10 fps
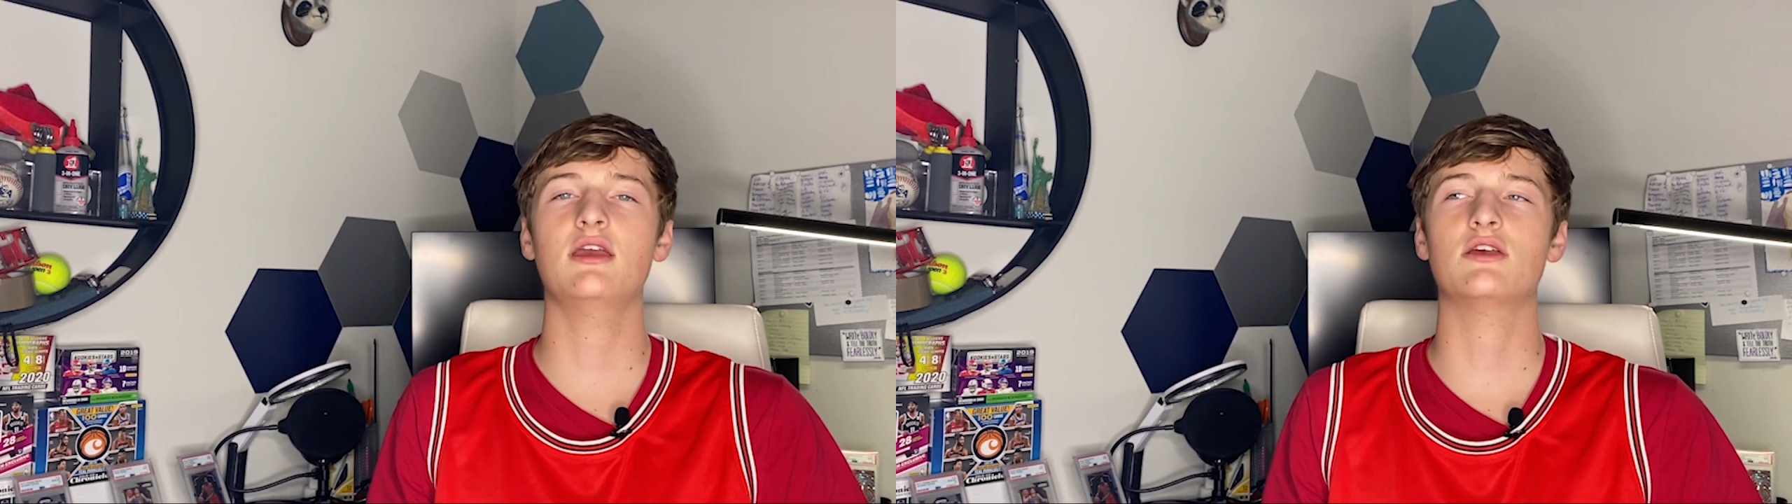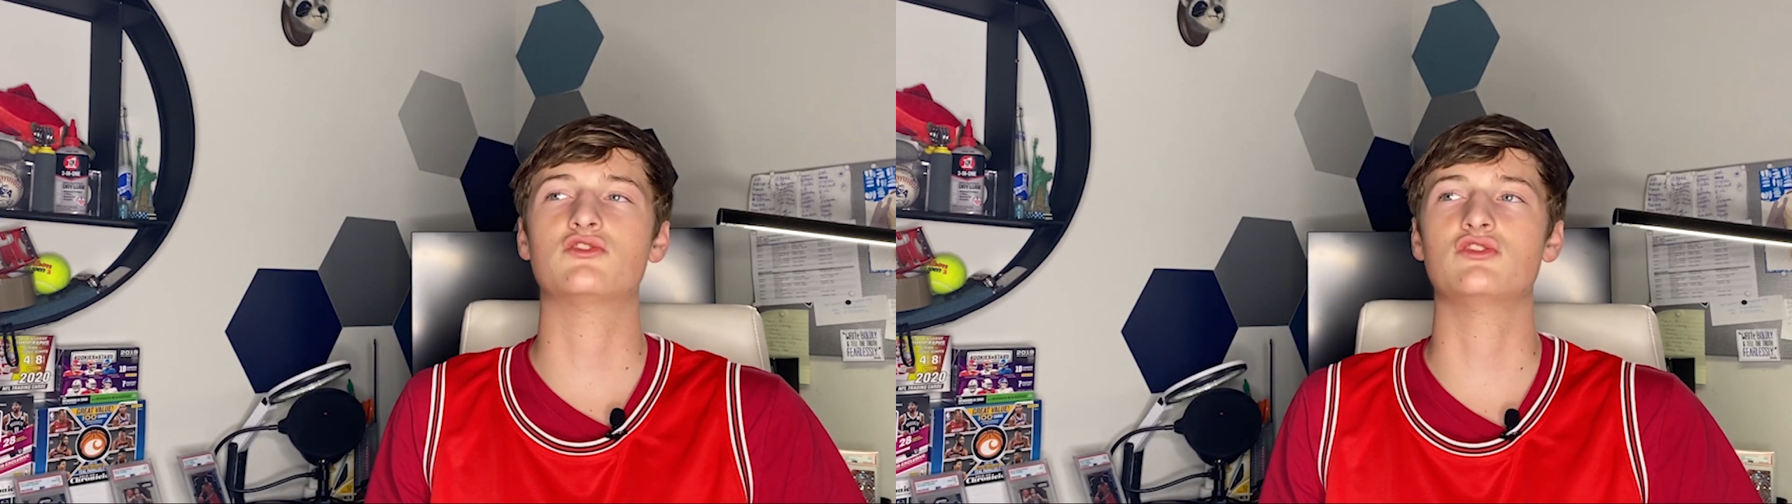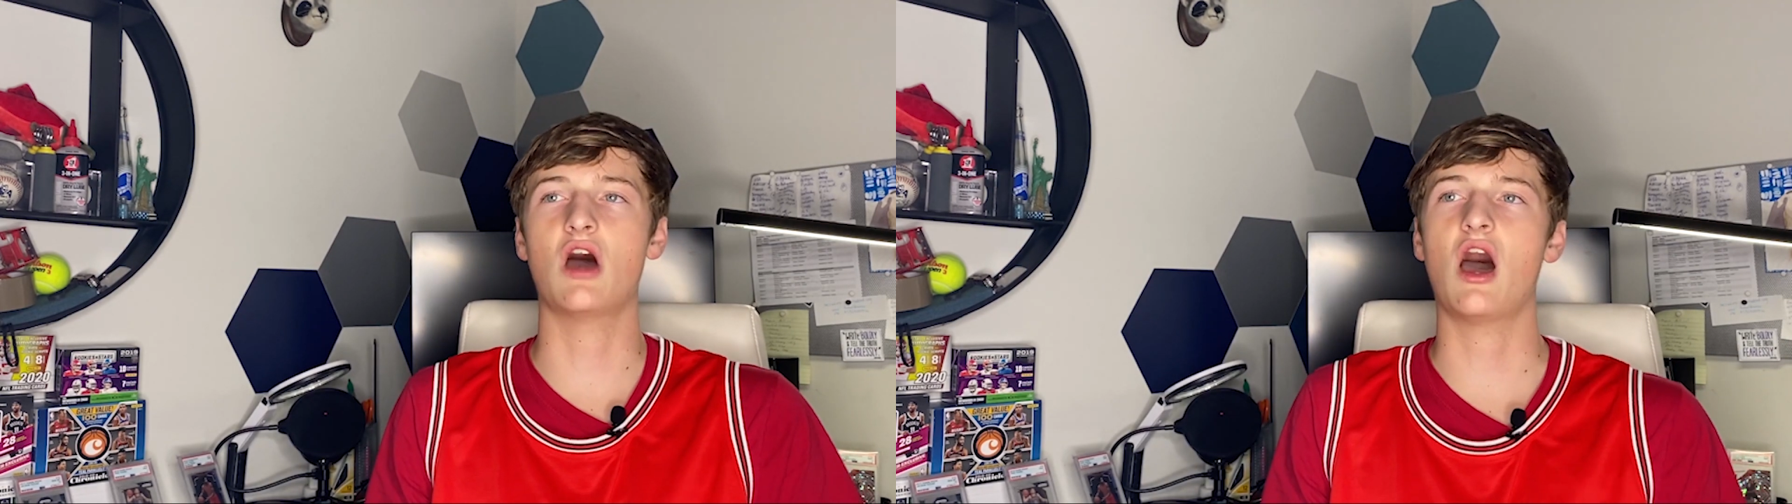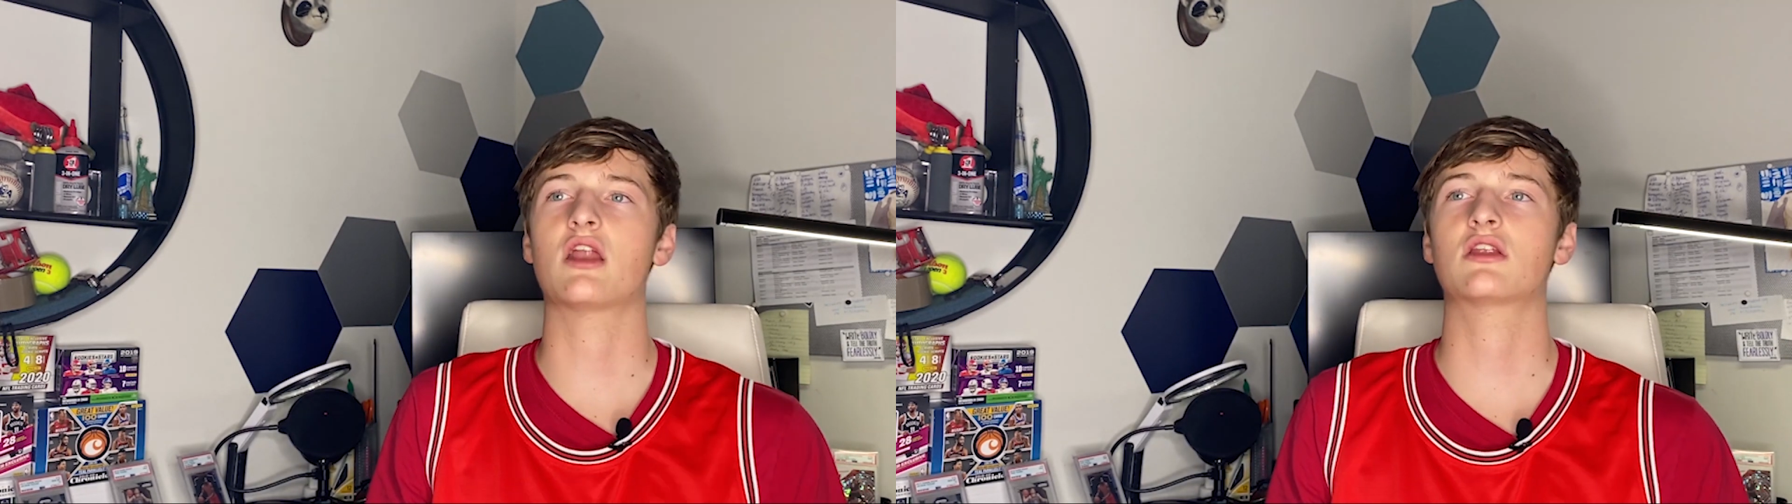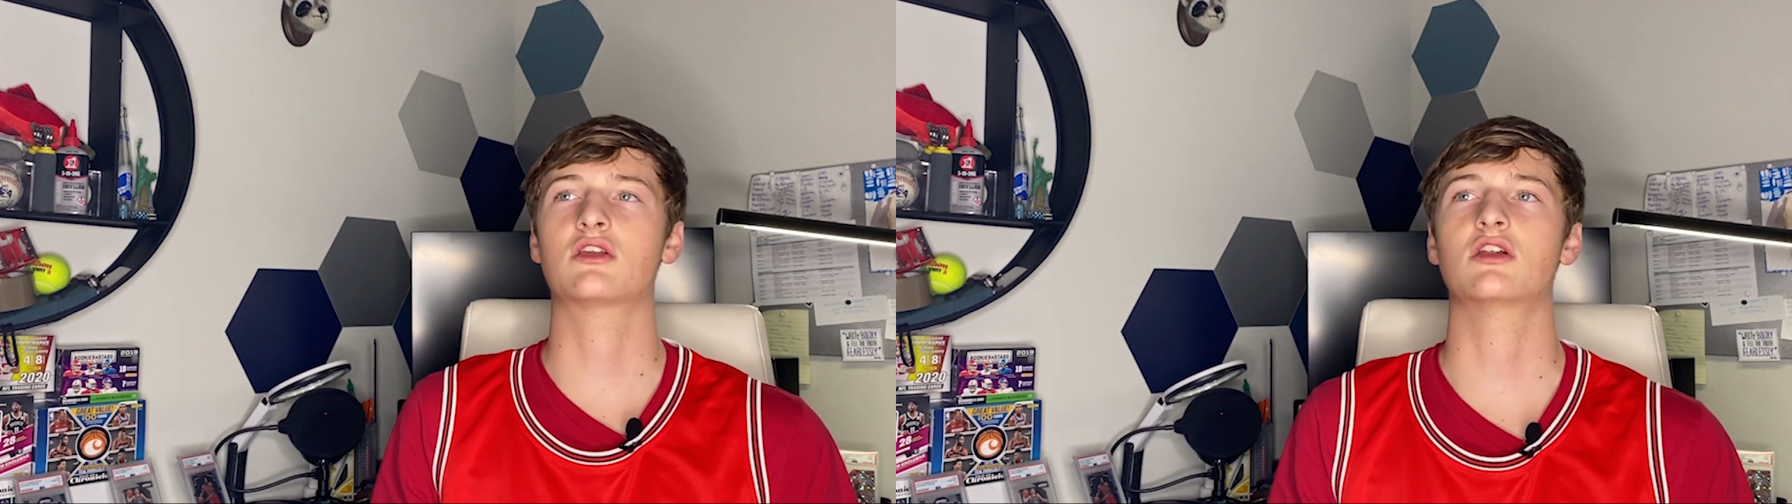is
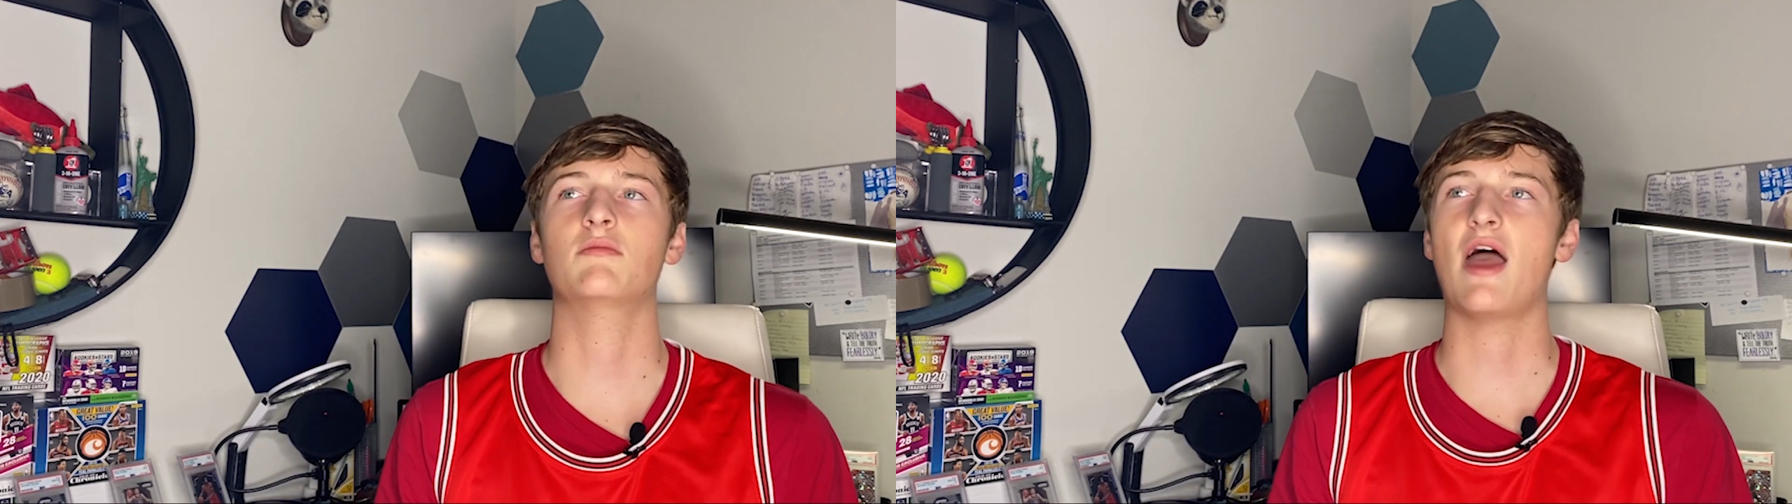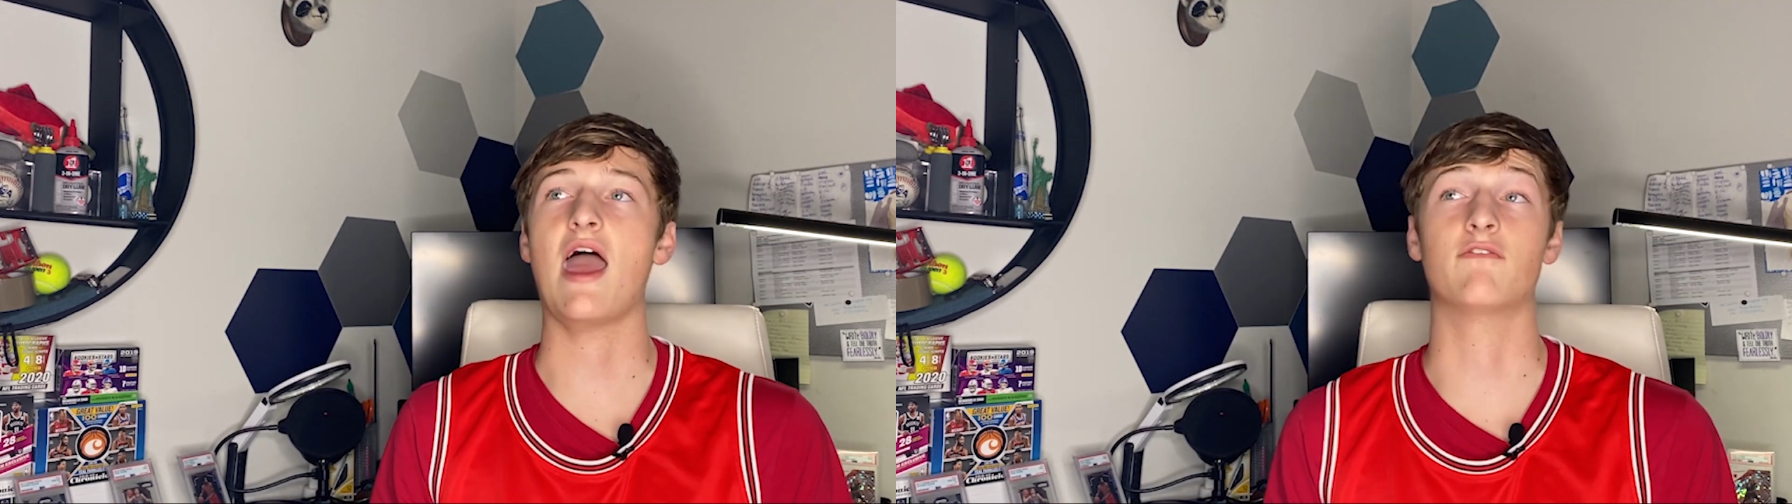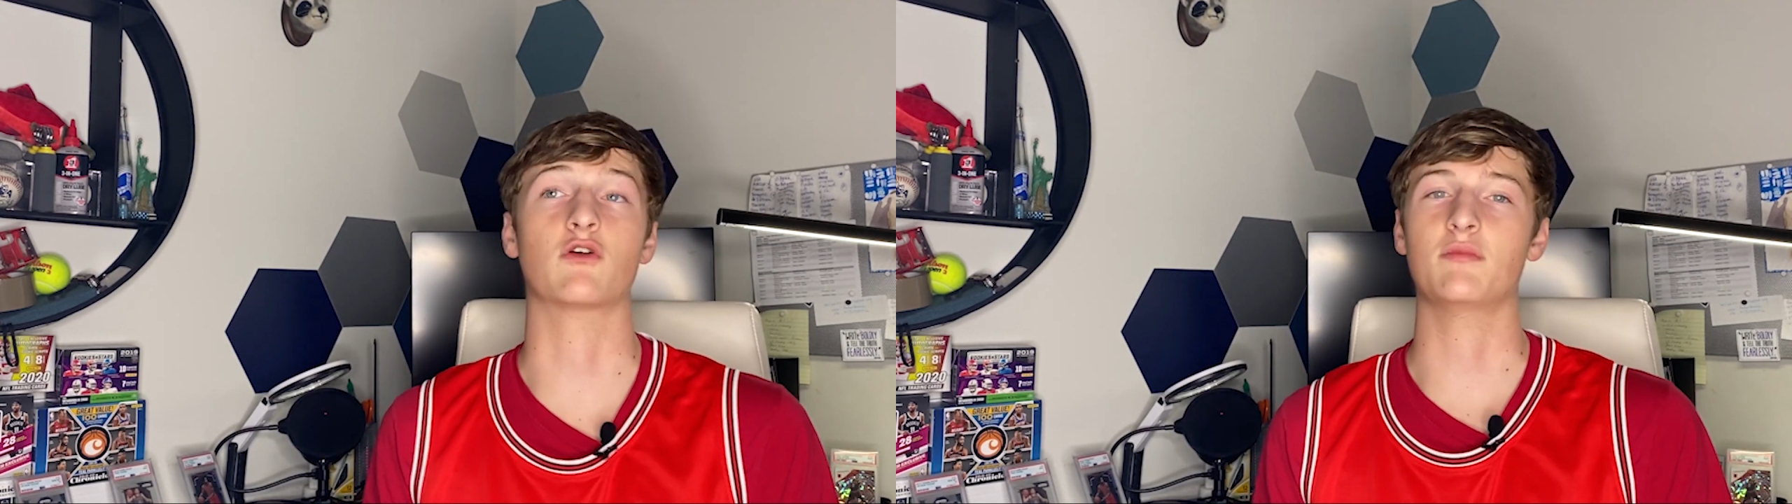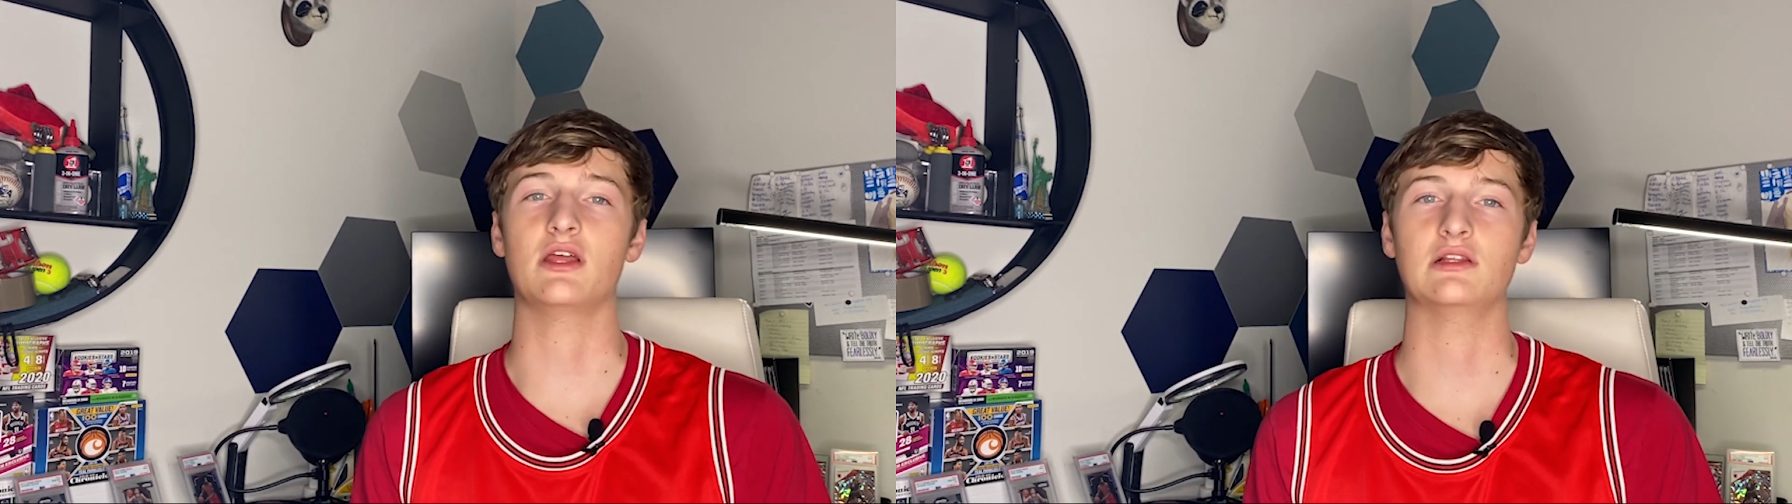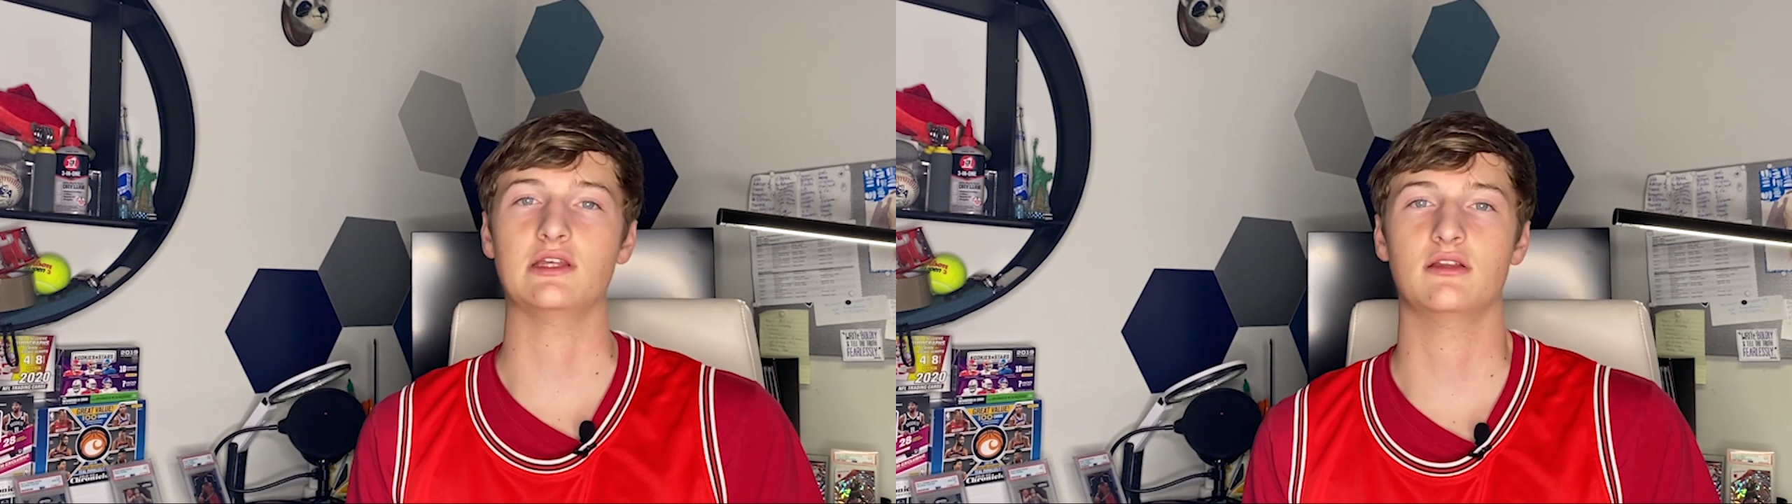not going to ever be
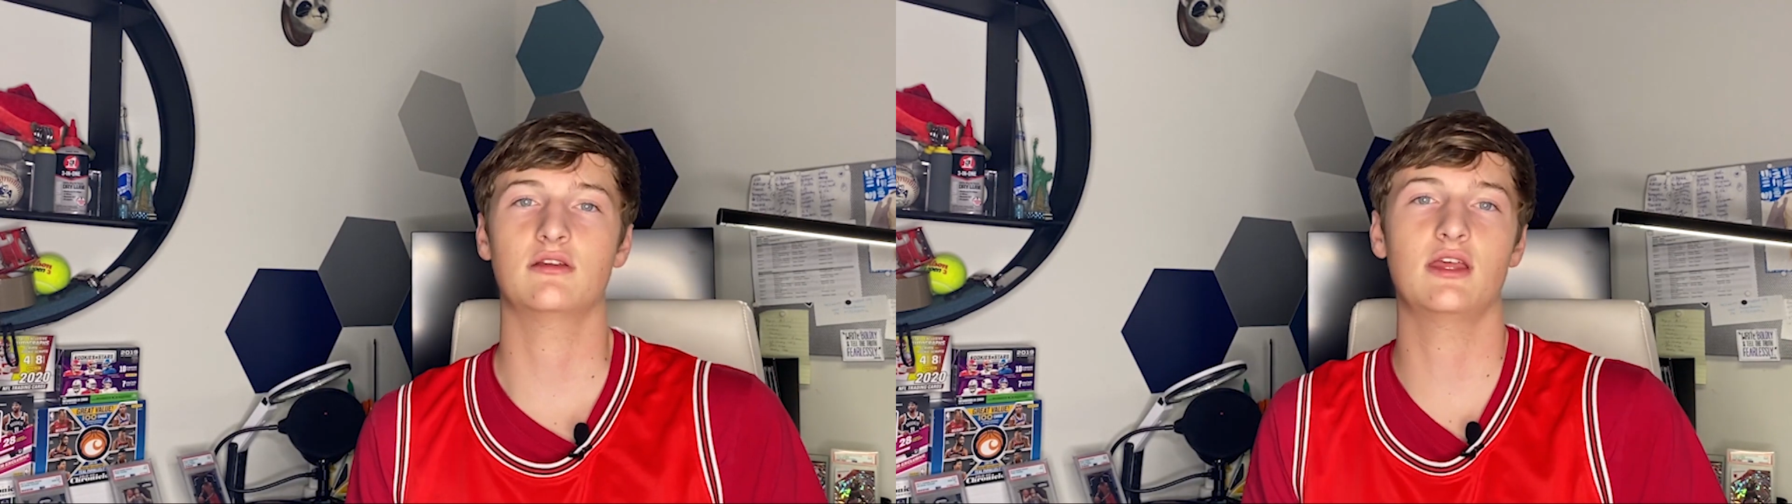elite.